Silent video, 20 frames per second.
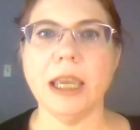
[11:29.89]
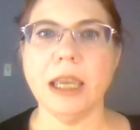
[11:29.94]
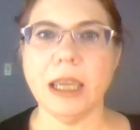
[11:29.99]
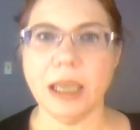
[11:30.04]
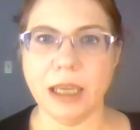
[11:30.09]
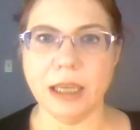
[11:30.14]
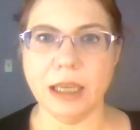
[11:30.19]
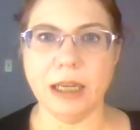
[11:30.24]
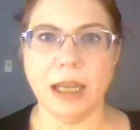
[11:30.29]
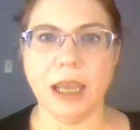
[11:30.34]

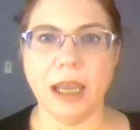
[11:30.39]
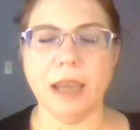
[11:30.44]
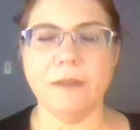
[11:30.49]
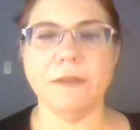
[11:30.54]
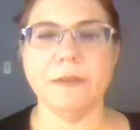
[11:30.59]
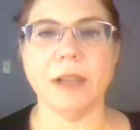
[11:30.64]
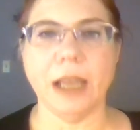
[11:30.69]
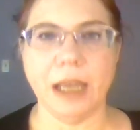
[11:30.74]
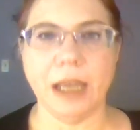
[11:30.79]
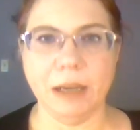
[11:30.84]
in a
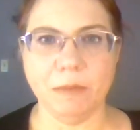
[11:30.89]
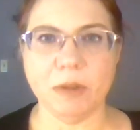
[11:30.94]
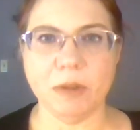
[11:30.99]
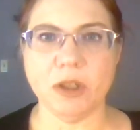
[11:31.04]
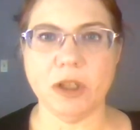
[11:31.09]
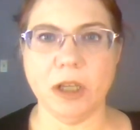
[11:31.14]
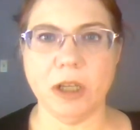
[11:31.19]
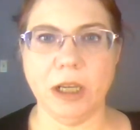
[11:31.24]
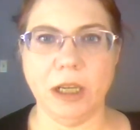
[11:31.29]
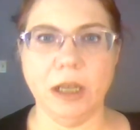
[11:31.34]
flying
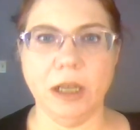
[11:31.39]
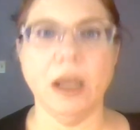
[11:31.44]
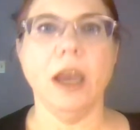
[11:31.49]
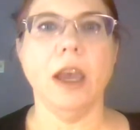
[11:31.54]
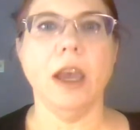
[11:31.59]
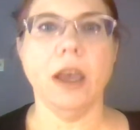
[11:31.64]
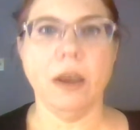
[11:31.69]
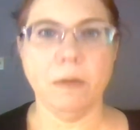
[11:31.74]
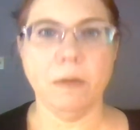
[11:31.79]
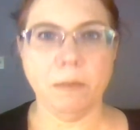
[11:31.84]
machine
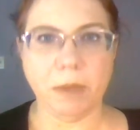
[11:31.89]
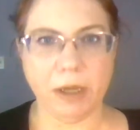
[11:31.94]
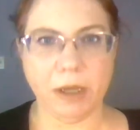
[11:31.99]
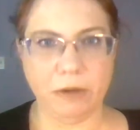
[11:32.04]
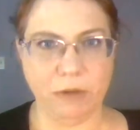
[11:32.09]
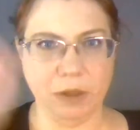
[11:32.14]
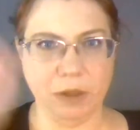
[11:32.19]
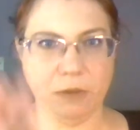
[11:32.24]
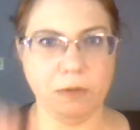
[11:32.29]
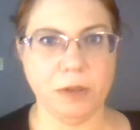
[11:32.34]

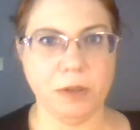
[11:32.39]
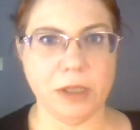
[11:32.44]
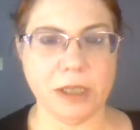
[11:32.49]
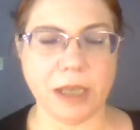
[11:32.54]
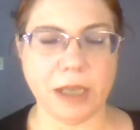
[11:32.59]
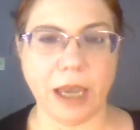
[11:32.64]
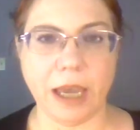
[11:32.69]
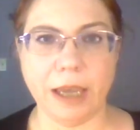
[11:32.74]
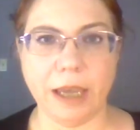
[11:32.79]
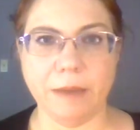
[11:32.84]
puttering through the sky